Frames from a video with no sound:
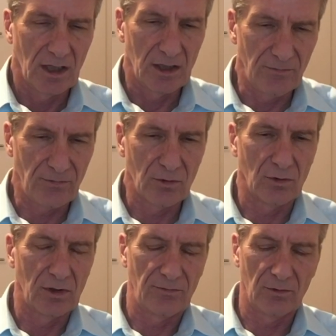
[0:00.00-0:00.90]
if
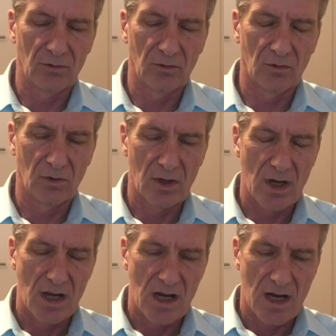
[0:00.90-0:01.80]
you
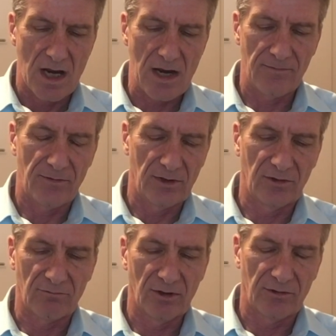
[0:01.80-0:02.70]
have
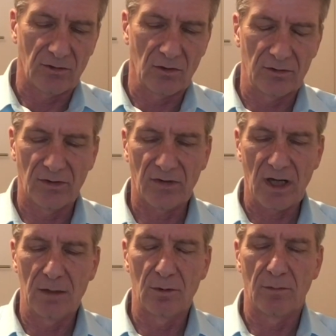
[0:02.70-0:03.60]
these resources
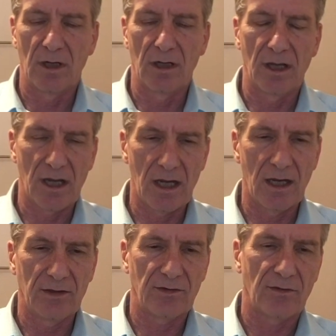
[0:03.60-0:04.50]
Albemarle
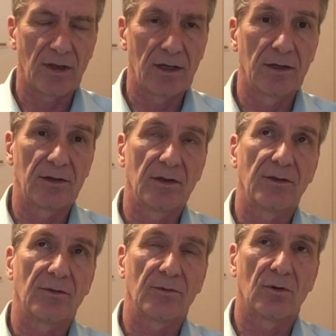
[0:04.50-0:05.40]
has, then it
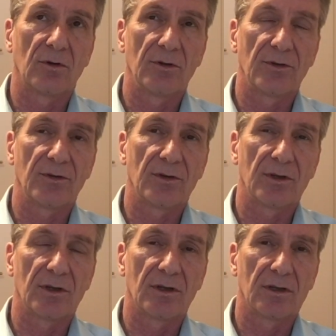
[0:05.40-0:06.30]
is of course
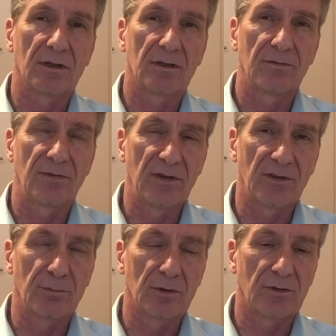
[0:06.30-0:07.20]

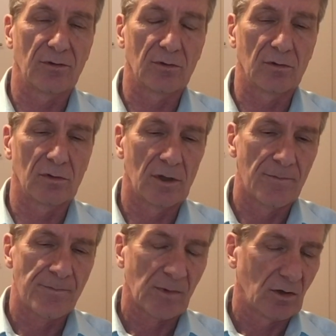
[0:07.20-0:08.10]
feasible to,
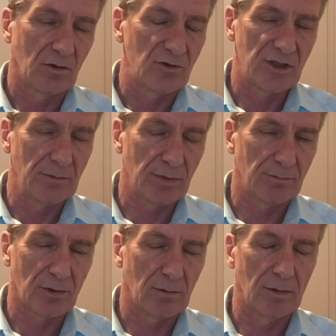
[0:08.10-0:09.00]
or cheaper
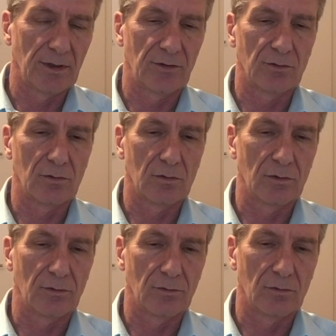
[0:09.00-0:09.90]
probably,
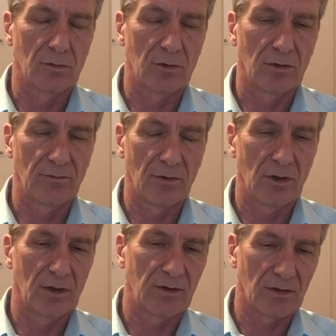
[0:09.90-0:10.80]
to
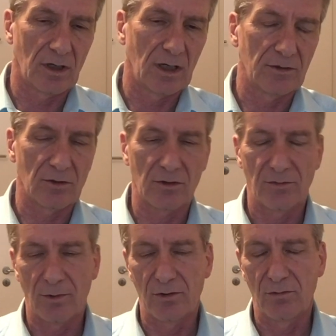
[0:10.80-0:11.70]
convert hard rock
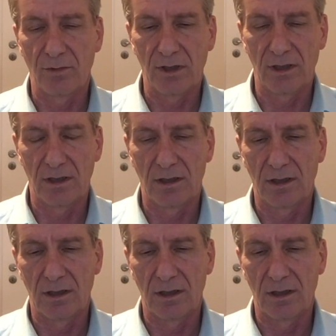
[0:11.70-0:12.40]
spodumene